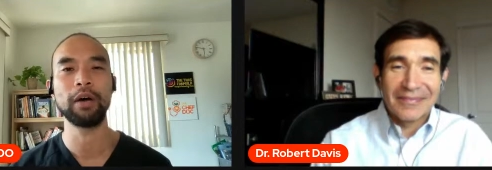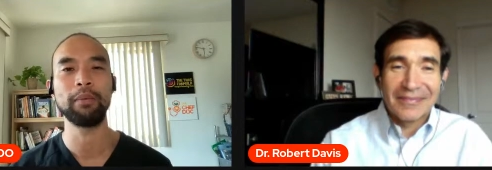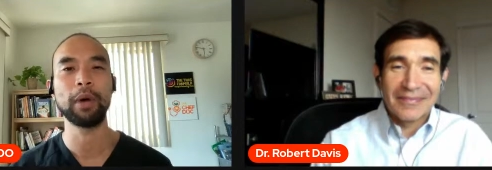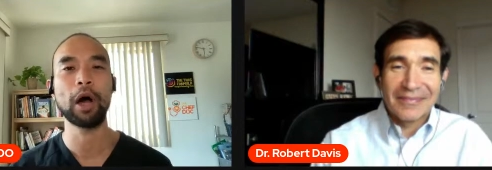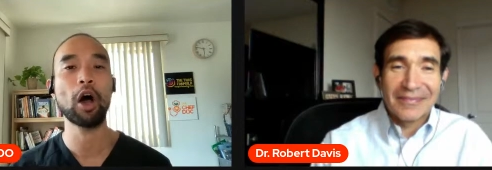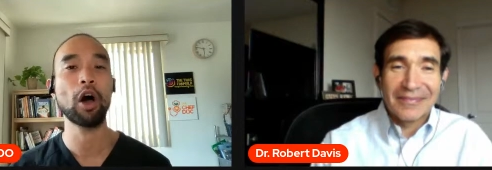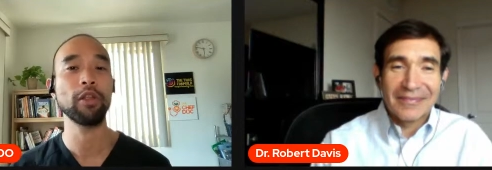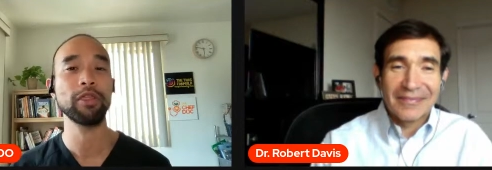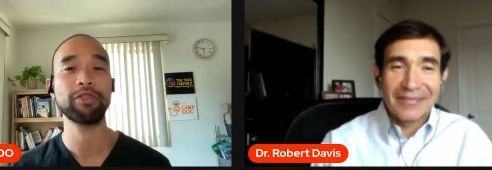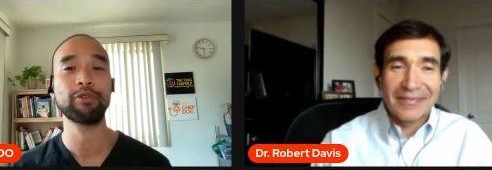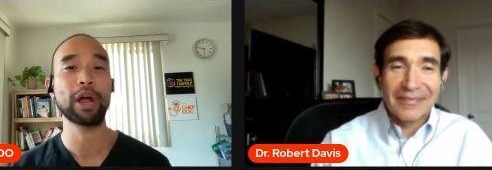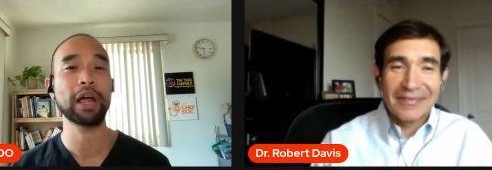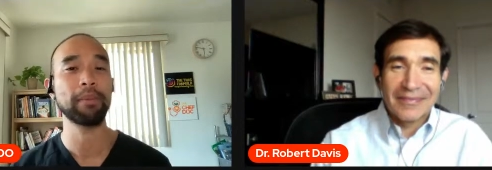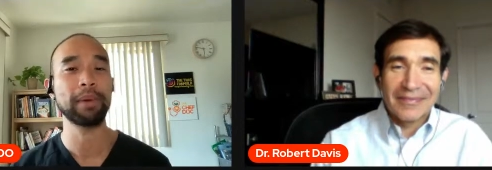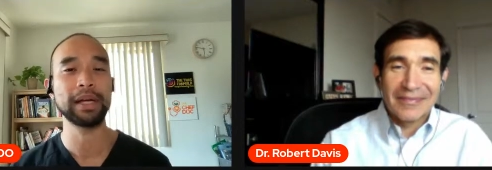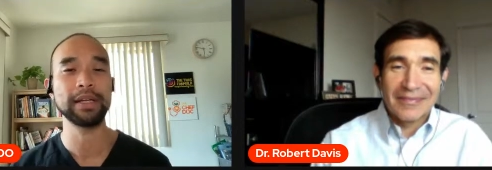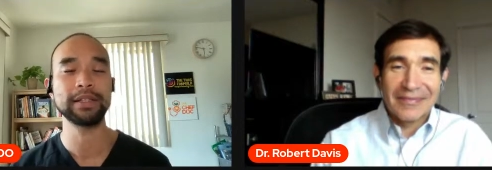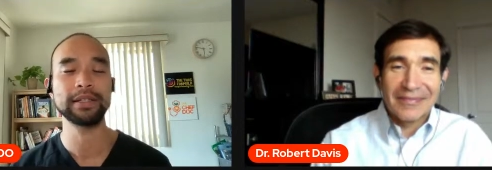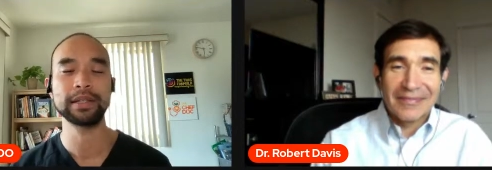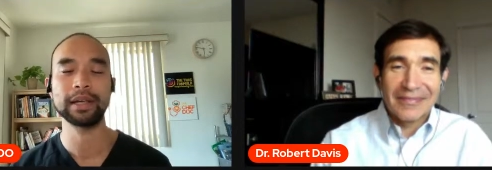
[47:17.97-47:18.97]
Speaker 1: um, on
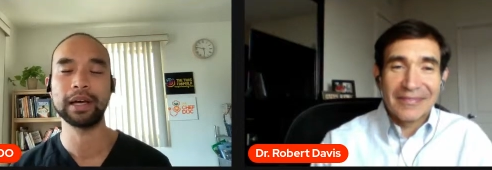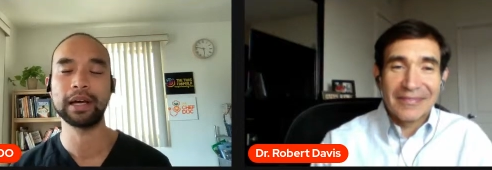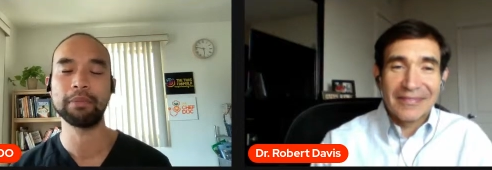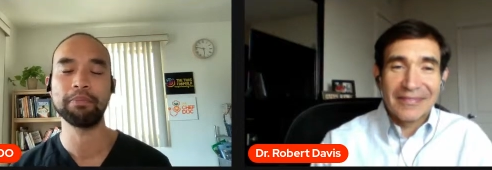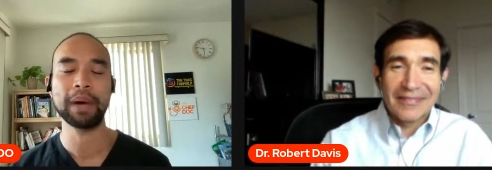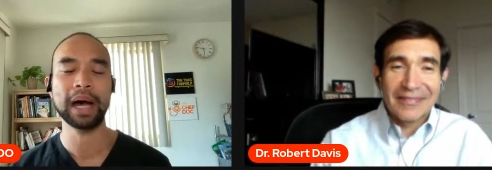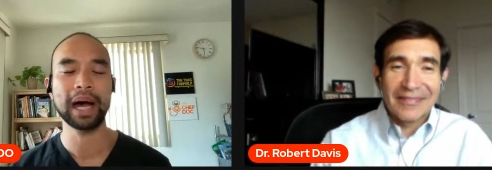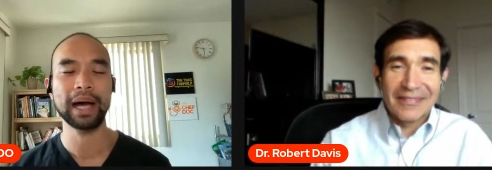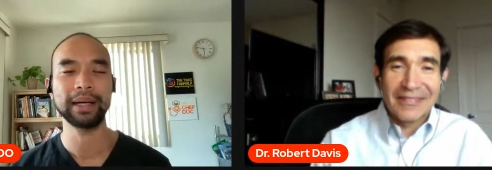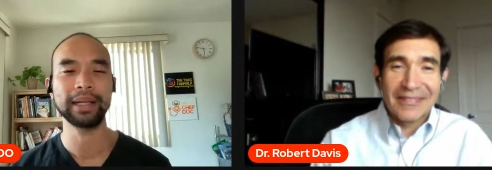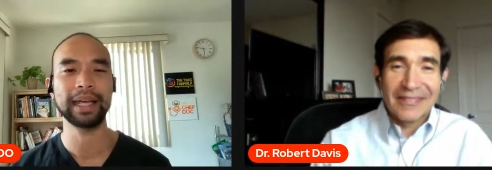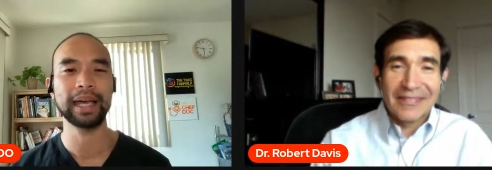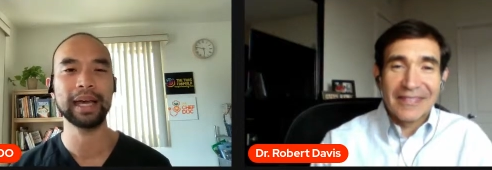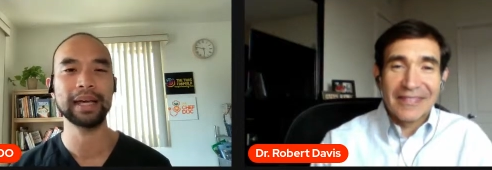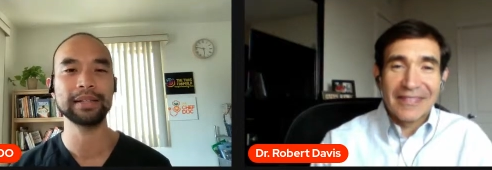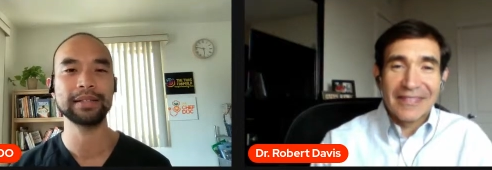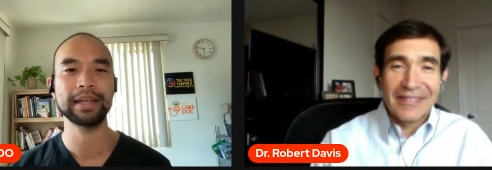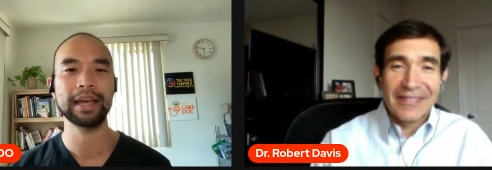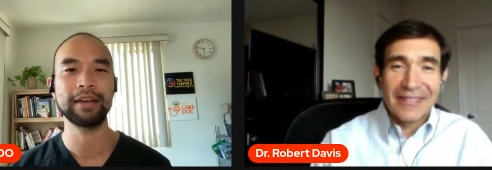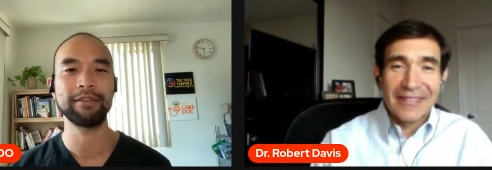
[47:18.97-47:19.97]
Thrive Bites uh,
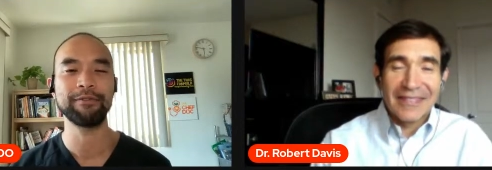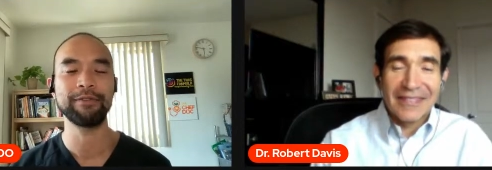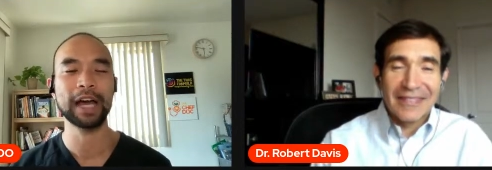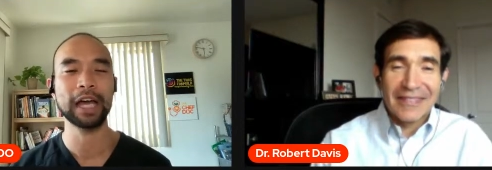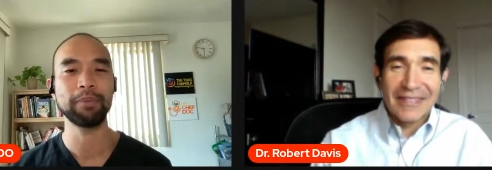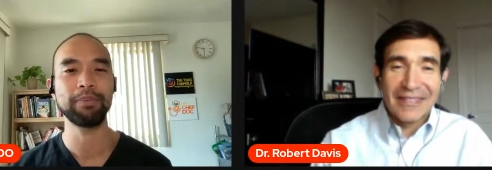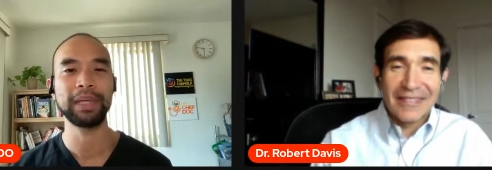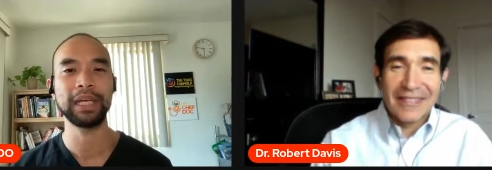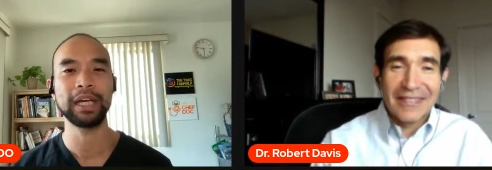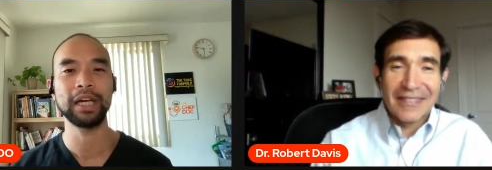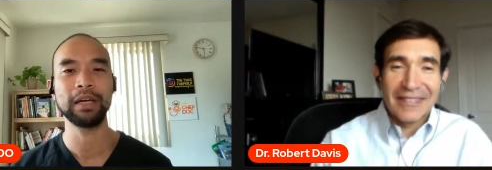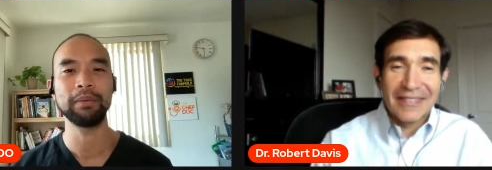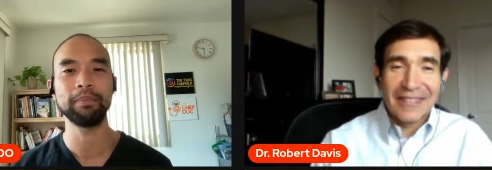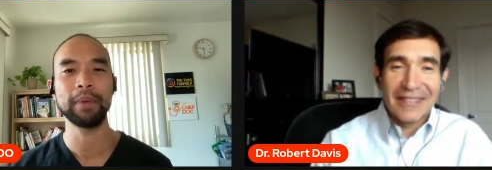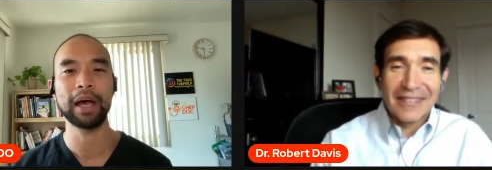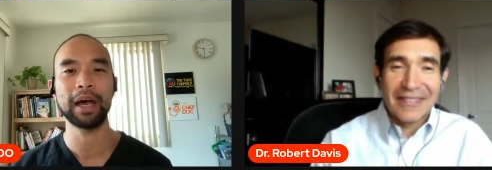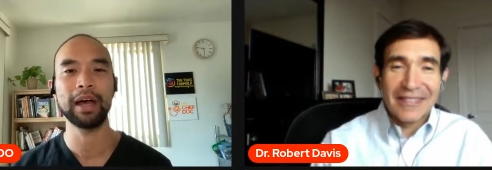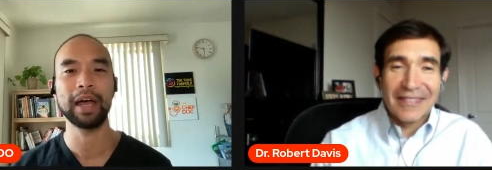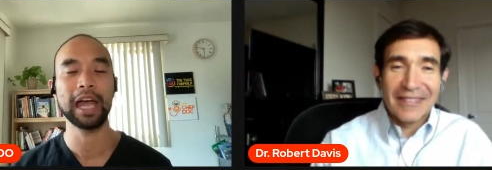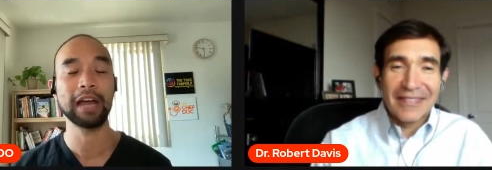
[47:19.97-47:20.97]
podcast at 5
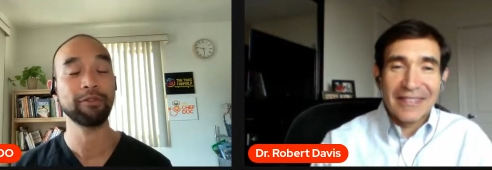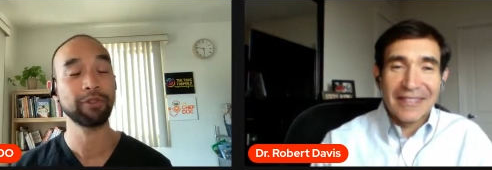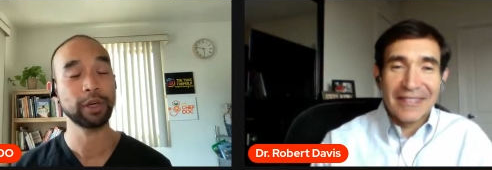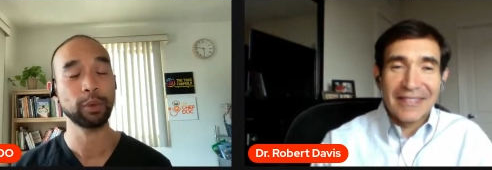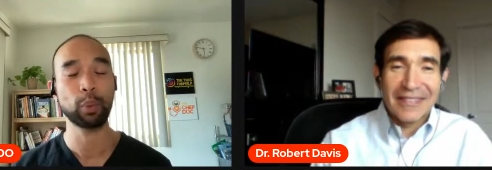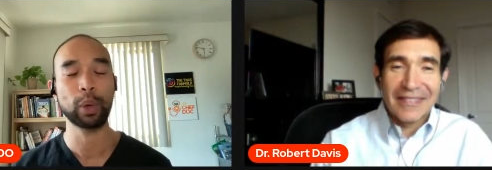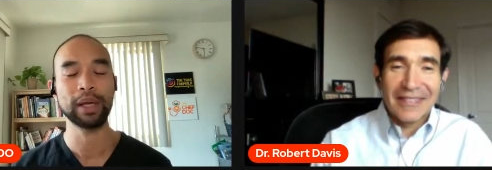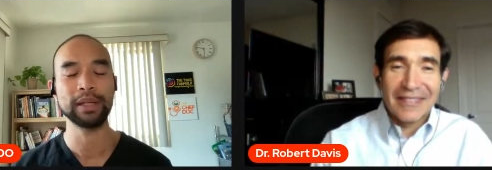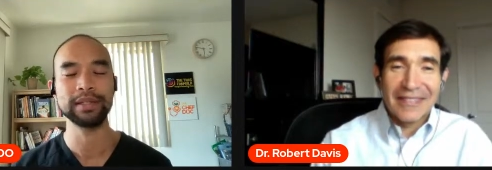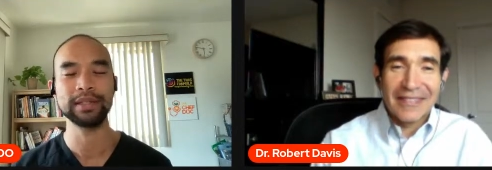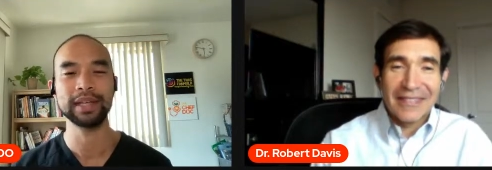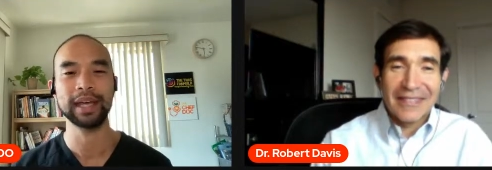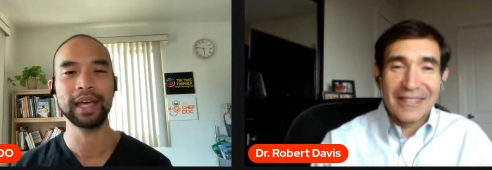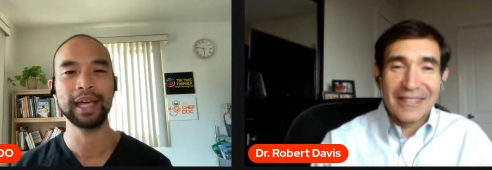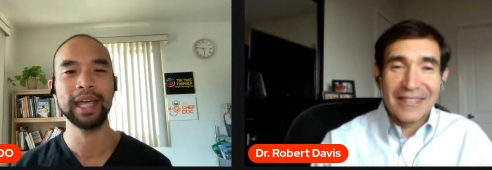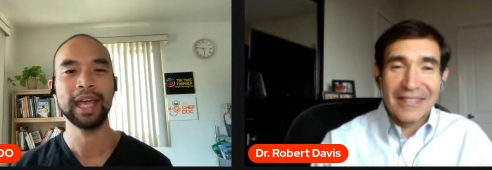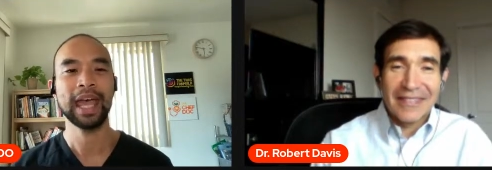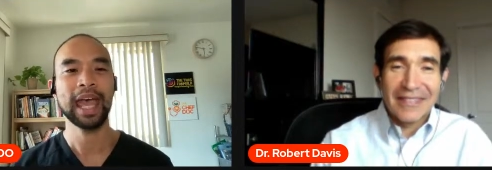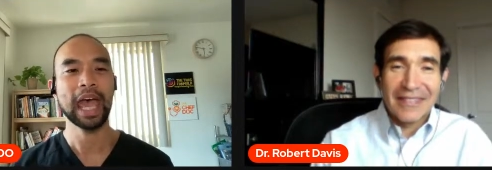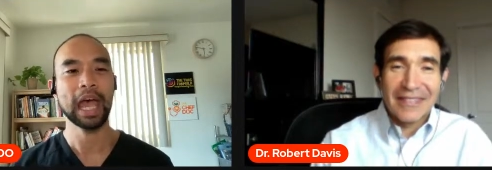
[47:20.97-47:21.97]
p.m. Uh, every
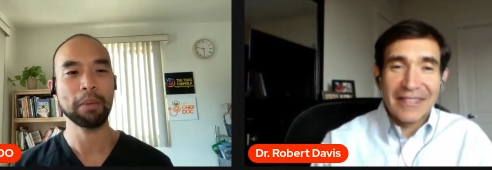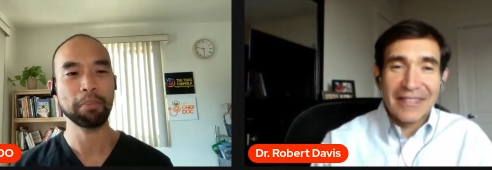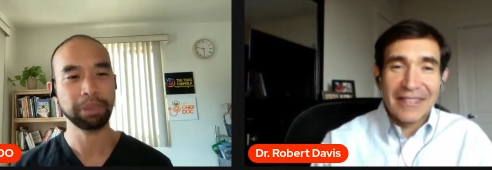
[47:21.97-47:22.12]
Wednesday.